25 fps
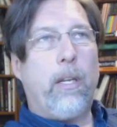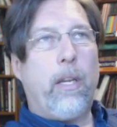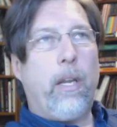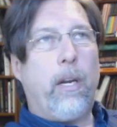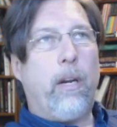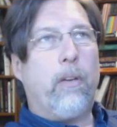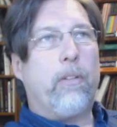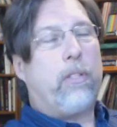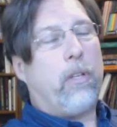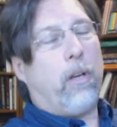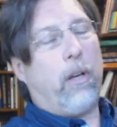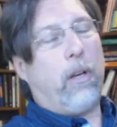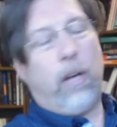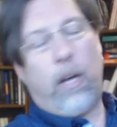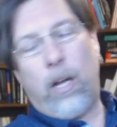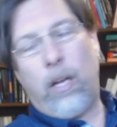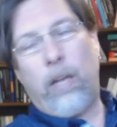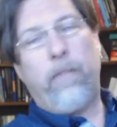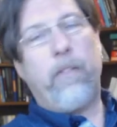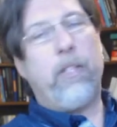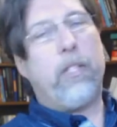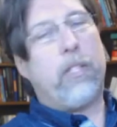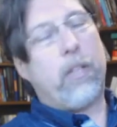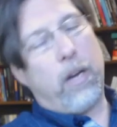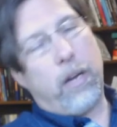You know, so
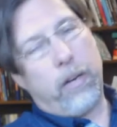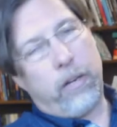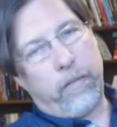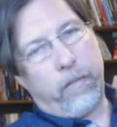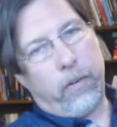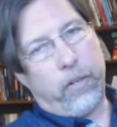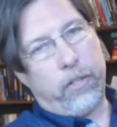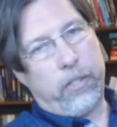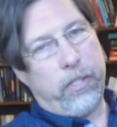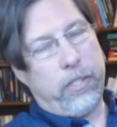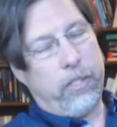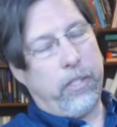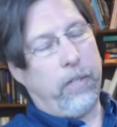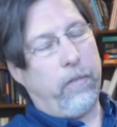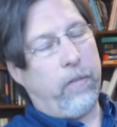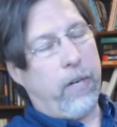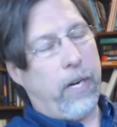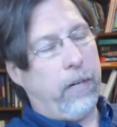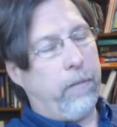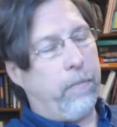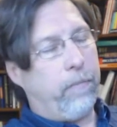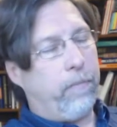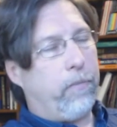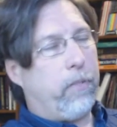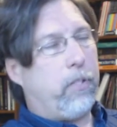all of these controversies,
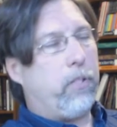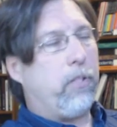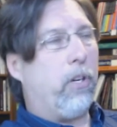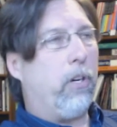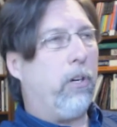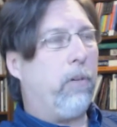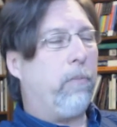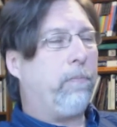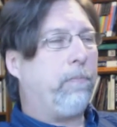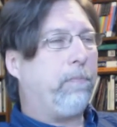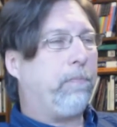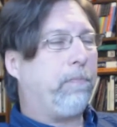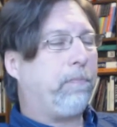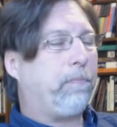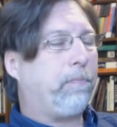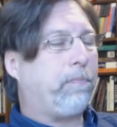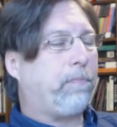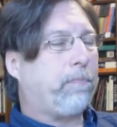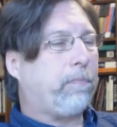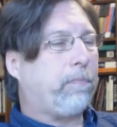right? So,